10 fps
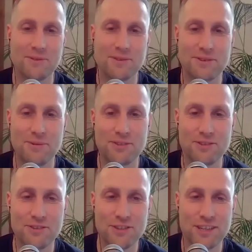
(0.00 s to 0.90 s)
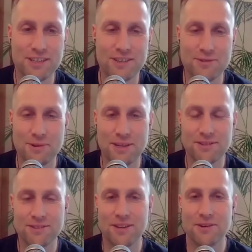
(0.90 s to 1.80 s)
to to watch the journey as
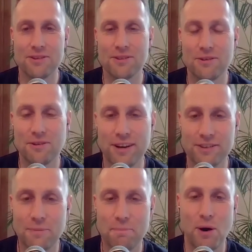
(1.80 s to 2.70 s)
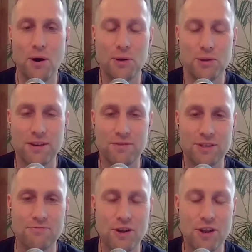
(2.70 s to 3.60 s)
well. So you do a great job, Paul. Give
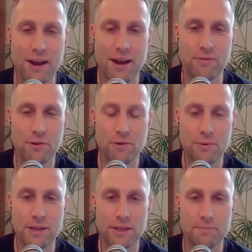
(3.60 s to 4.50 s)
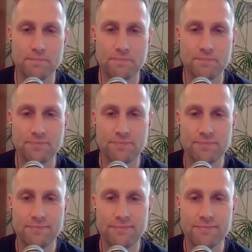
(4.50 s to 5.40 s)
us a rundown of your world.
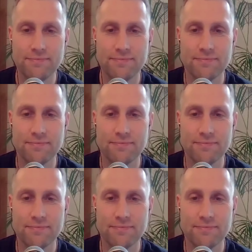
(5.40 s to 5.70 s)
Yeah,